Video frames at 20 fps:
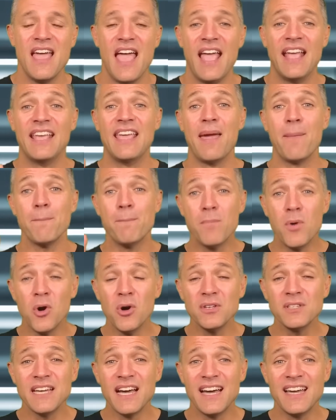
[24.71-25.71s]
and get
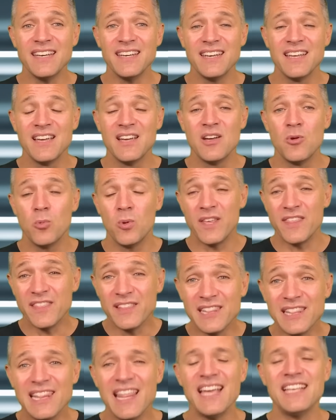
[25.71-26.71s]
more done with
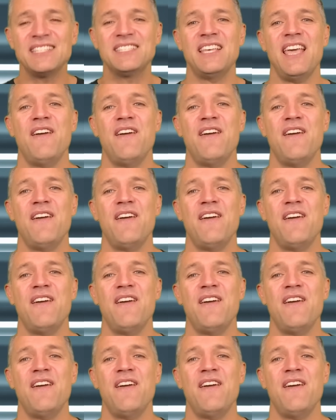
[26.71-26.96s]
less